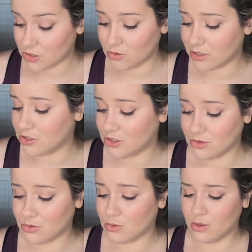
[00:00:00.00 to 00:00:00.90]
You can
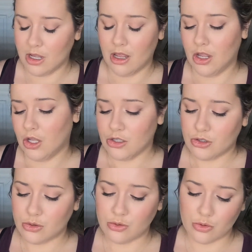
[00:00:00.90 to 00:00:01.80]
do
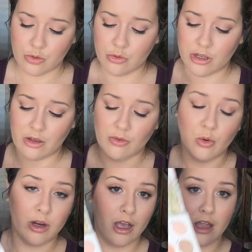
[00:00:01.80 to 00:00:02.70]
2, 3,
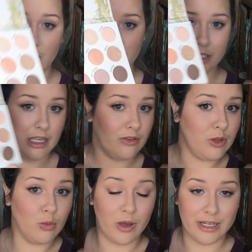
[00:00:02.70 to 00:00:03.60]
4 colors if
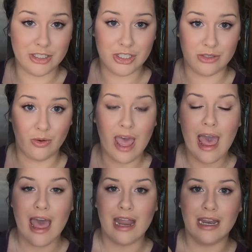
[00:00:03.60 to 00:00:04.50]
you wanted to.
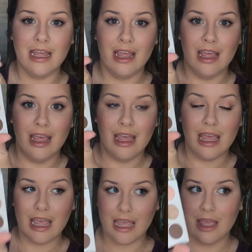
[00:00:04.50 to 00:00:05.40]
And
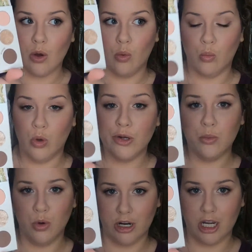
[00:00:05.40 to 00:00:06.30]
it
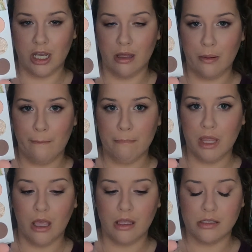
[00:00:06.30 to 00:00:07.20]
would work
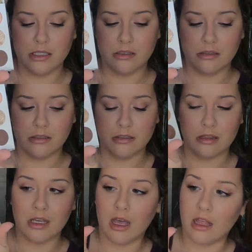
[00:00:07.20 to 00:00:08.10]
because
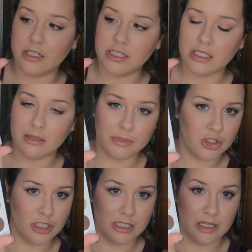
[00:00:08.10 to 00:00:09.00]
the color scheme
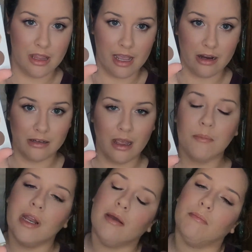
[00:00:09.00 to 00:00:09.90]
is just there.
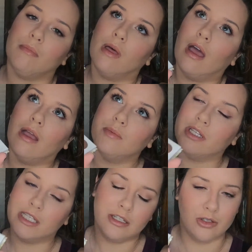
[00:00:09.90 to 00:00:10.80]
But I'm
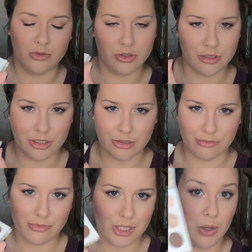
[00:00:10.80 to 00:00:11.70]
really into neutrals
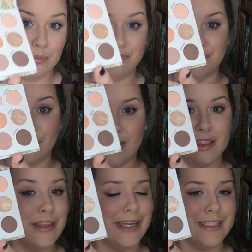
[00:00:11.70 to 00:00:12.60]
too. So
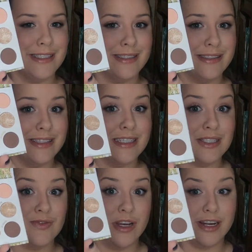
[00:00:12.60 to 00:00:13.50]
this
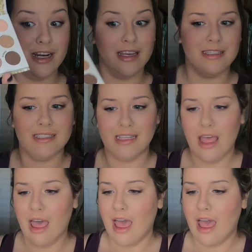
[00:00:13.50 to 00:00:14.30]
is very nice.